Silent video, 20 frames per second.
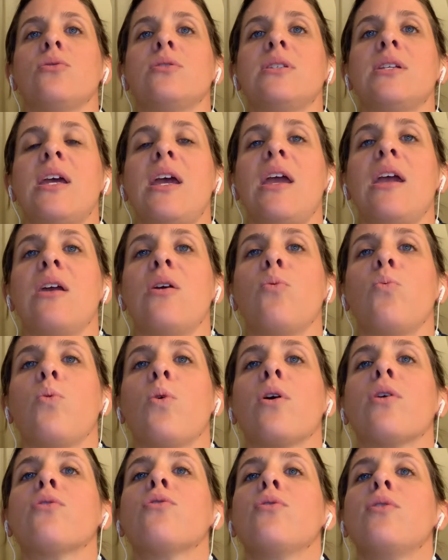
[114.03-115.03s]
take
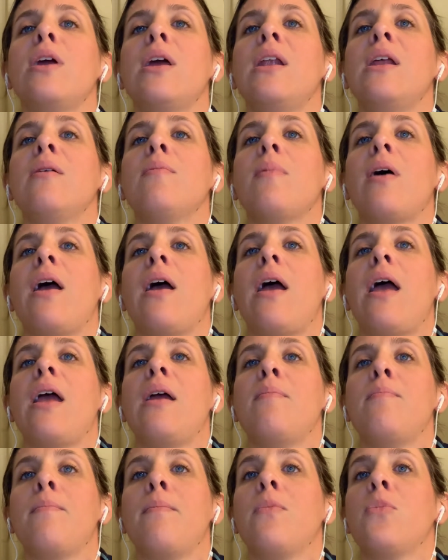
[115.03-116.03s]
were creating
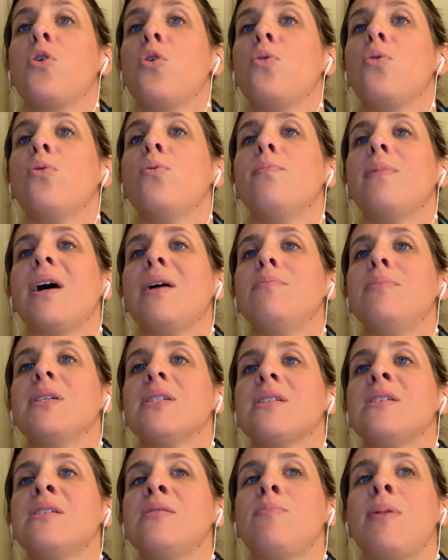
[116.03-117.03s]
a Google My
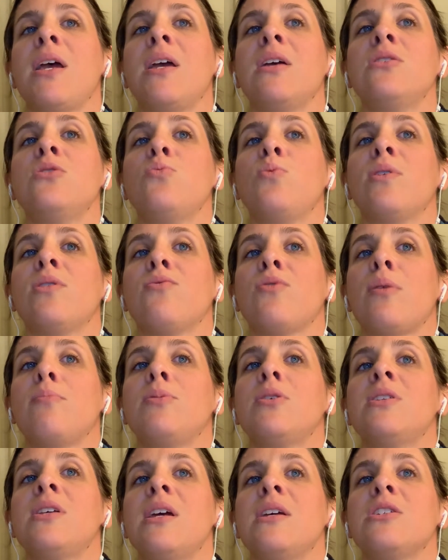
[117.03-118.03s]
Business page with
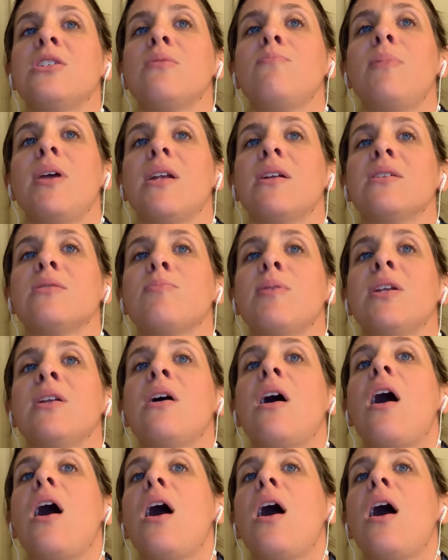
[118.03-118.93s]
reputation management,